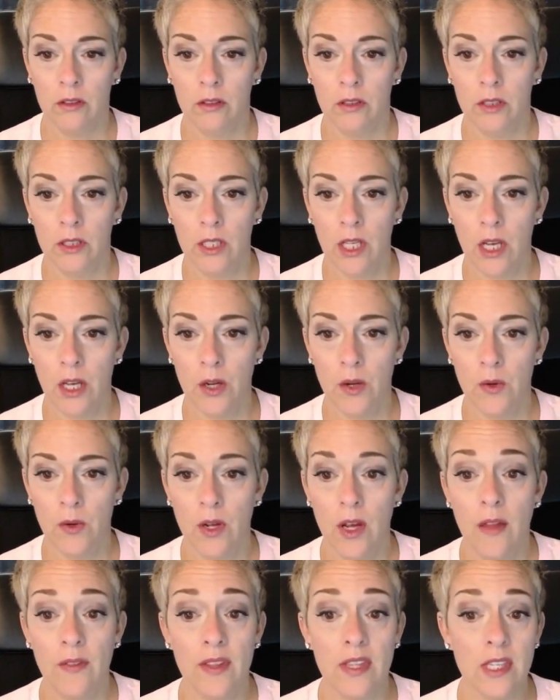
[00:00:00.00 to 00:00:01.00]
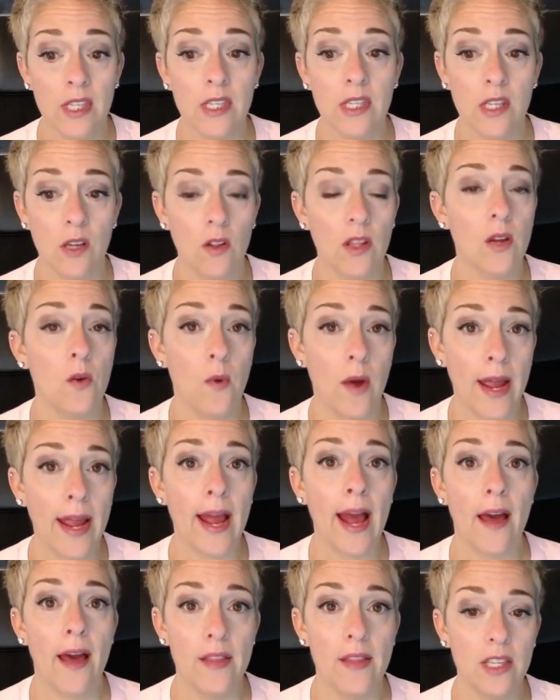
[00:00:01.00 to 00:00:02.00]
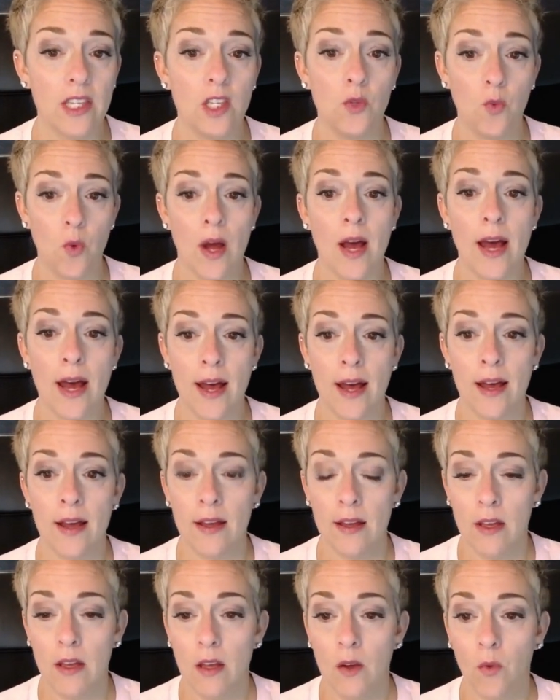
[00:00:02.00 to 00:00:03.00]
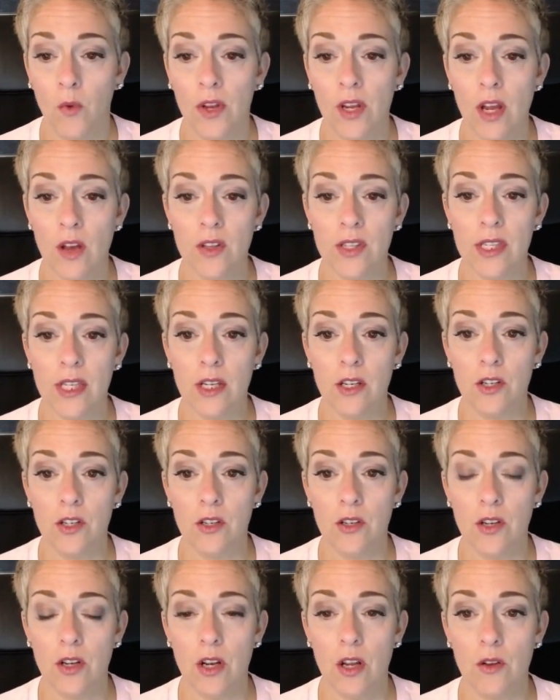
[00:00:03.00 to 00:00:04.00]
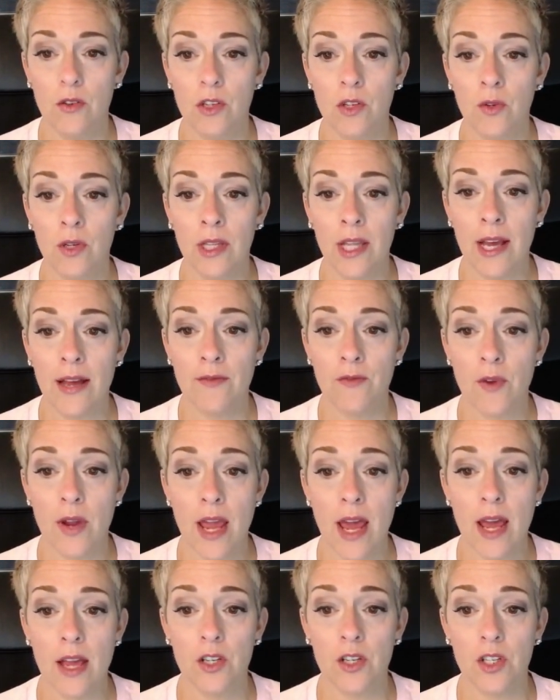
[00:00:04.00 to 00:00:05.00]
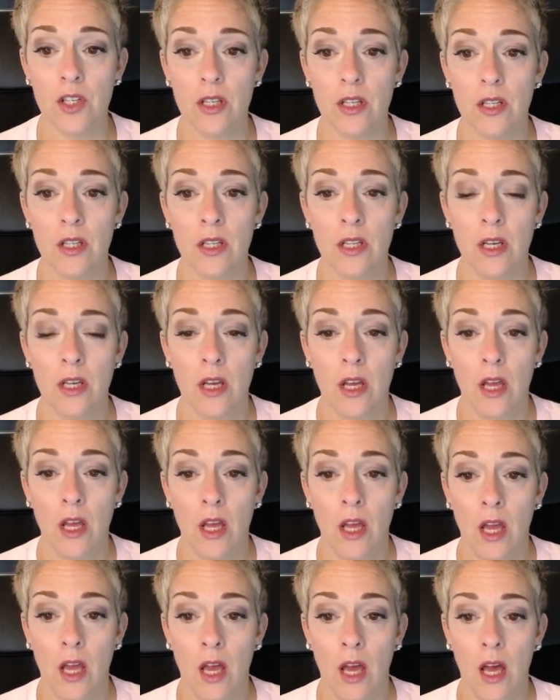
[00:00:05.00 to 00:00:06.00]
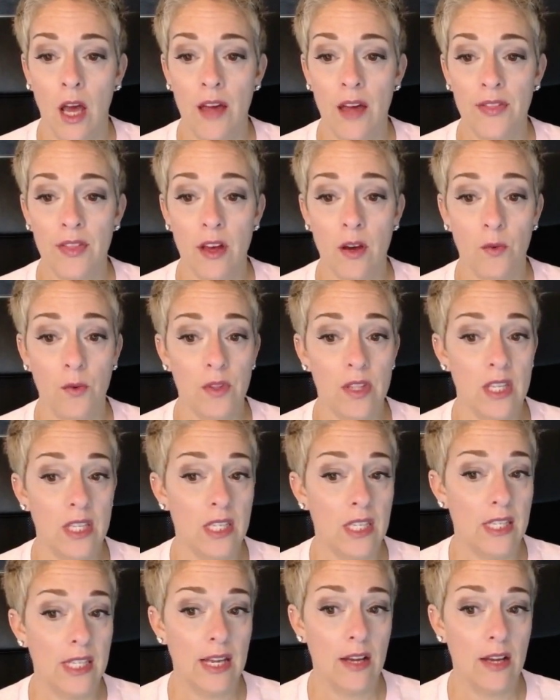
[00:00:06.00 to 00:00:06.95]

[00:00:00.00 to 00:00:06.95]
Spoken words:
So, this is the only way, this is why when y'all said, you know, do a live reaction, I thought, well, this is